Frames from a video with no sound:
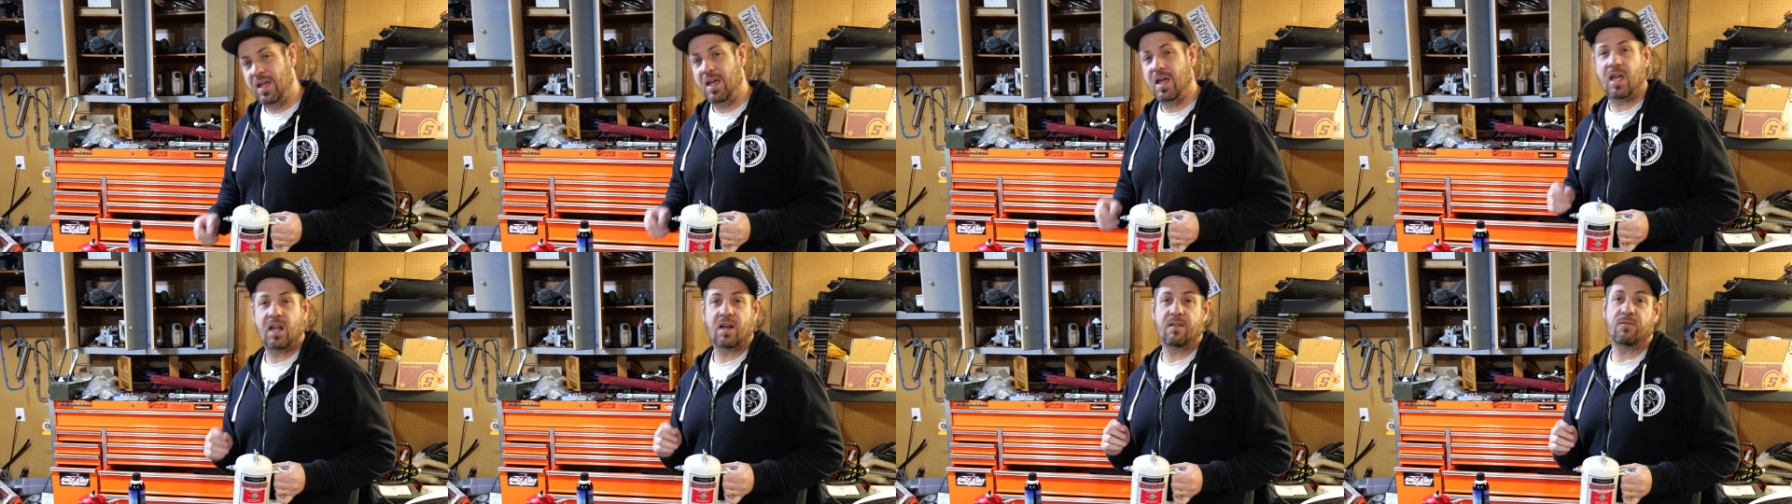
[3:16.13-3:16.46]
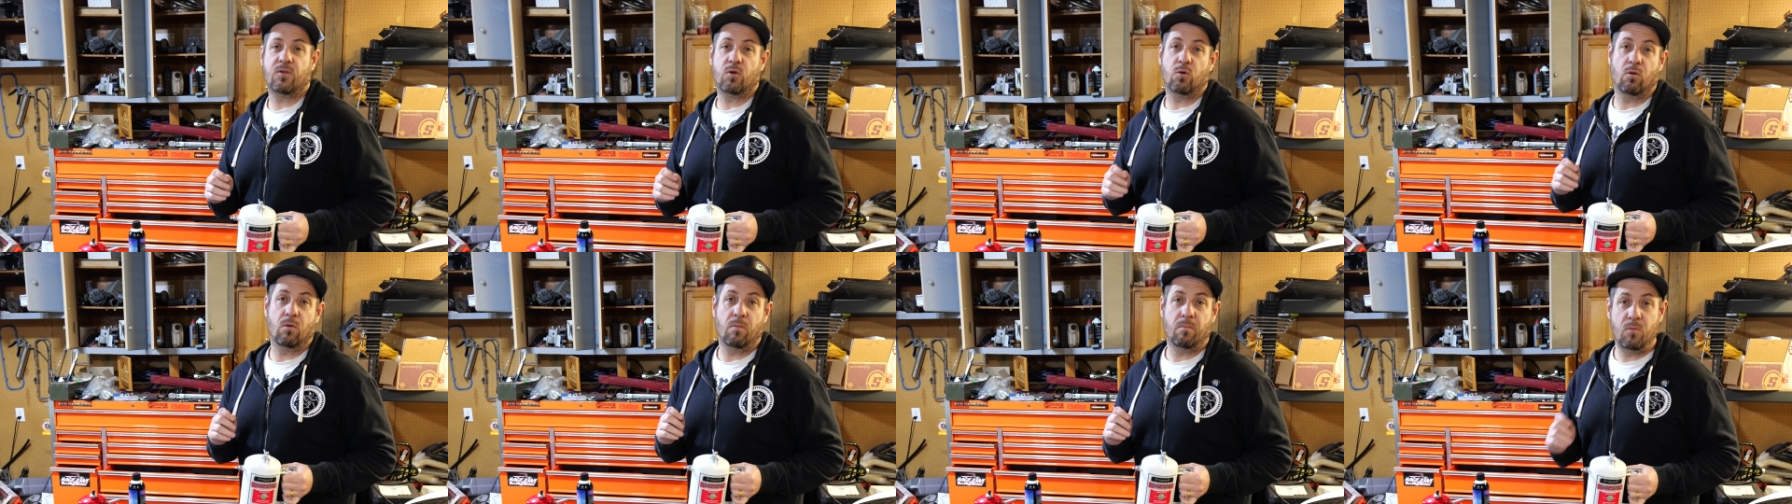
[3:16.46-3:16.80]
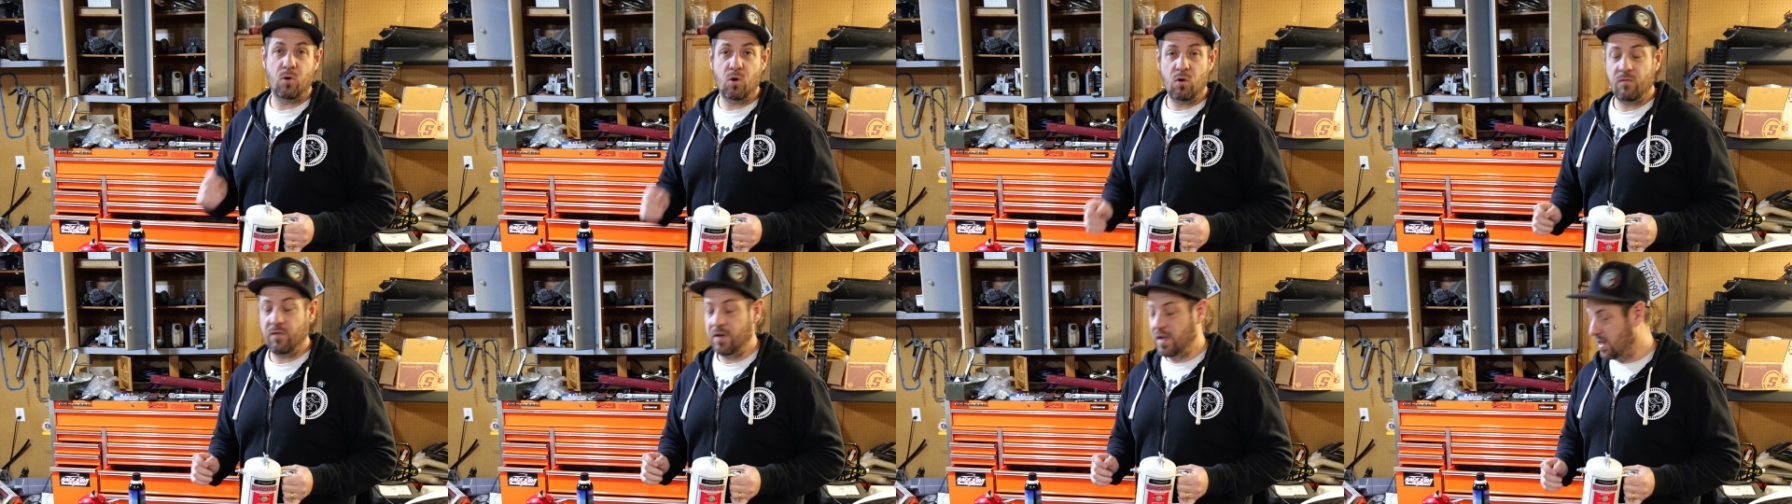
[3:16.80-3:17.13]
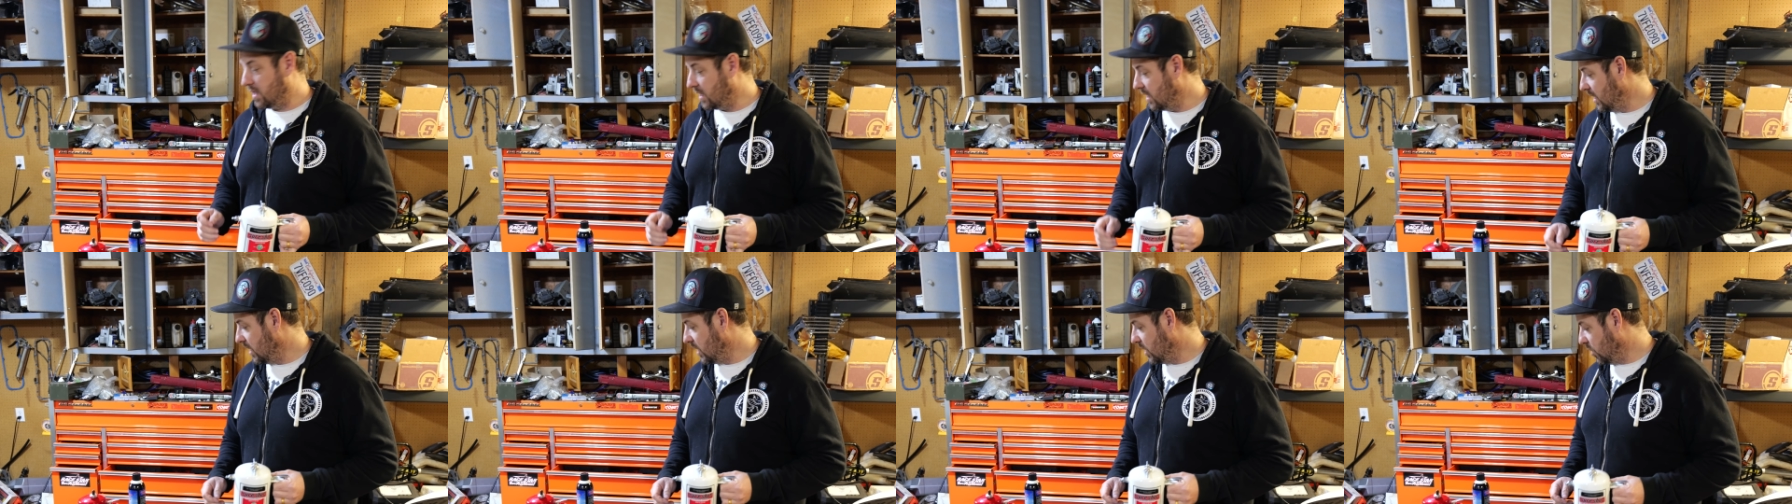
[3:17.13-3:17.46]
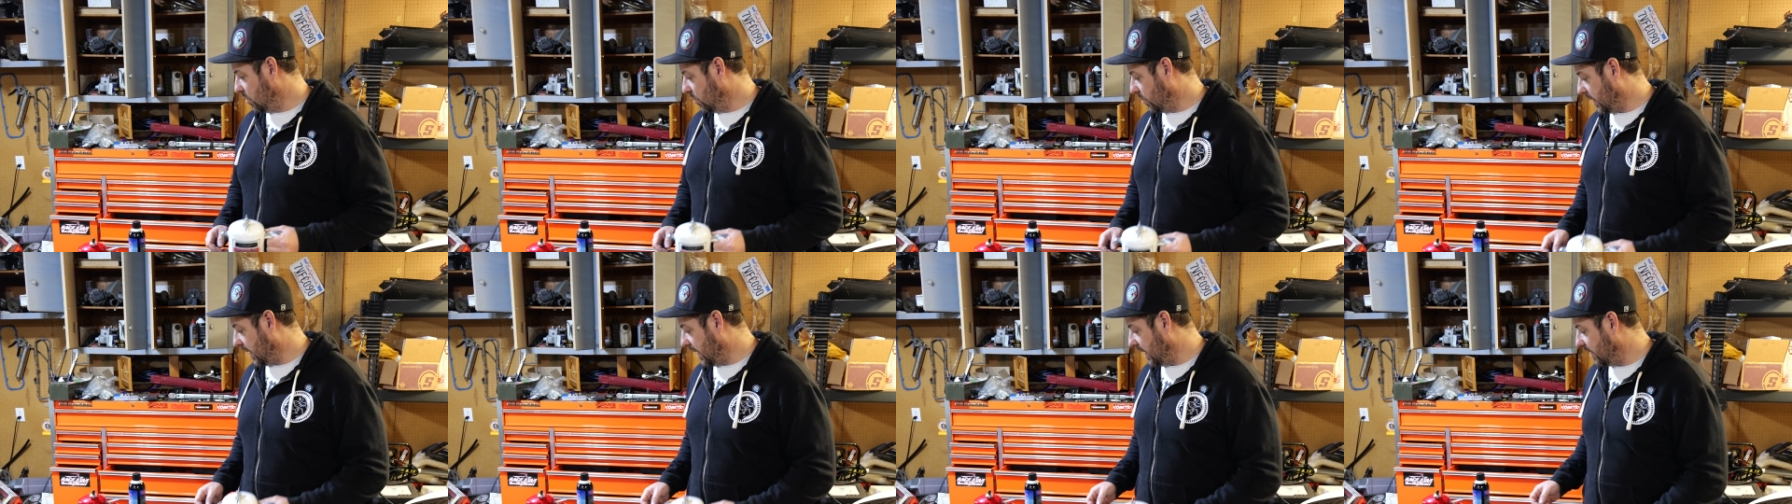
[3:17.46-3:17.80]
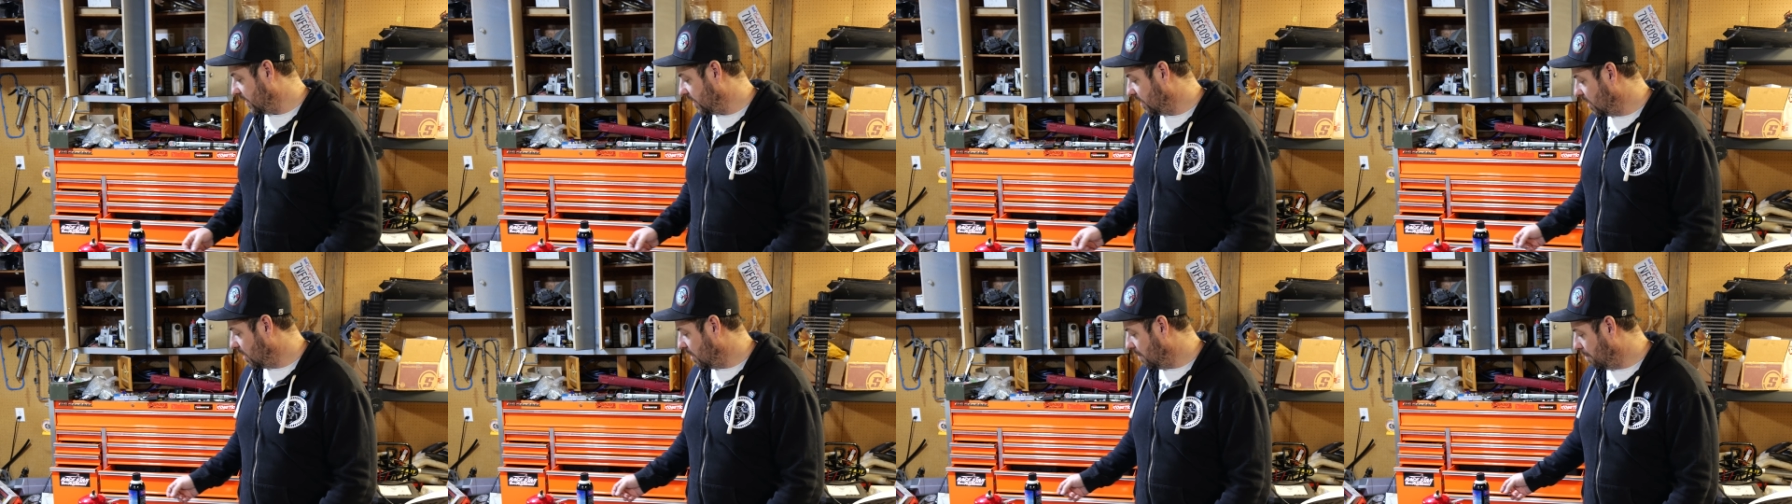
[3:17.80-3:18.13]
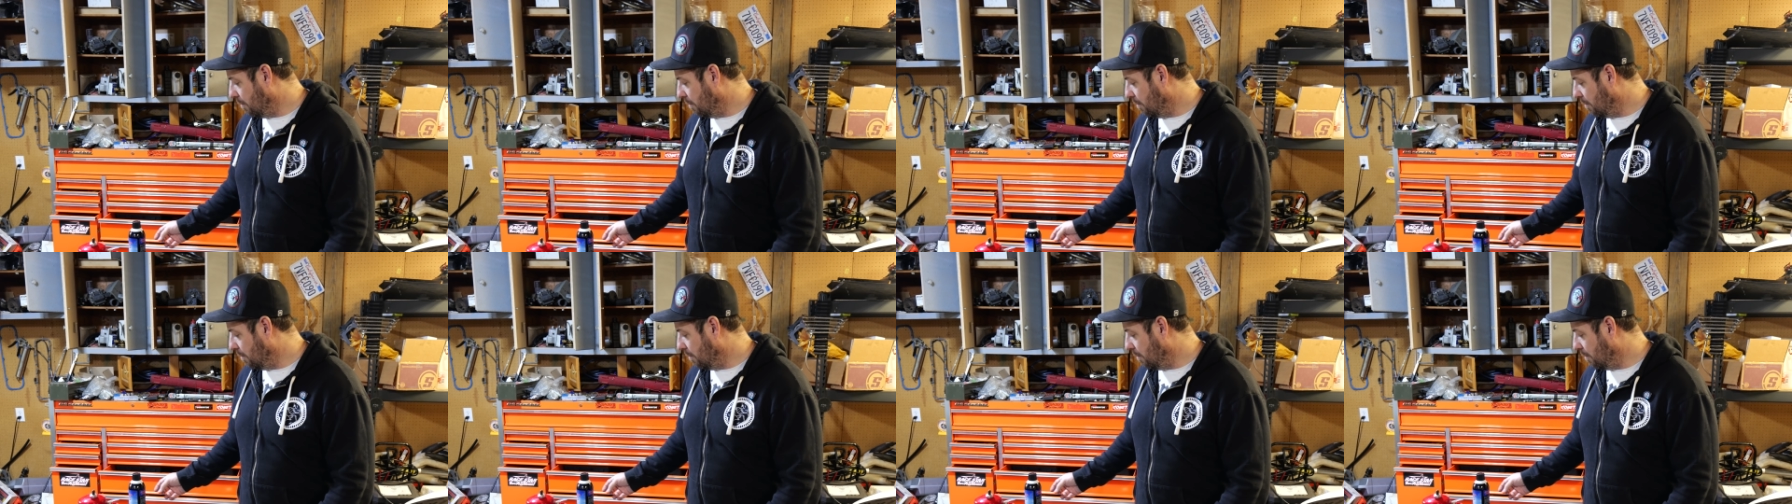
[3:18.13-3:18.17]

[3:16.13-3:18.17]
and if you remove it, you'll get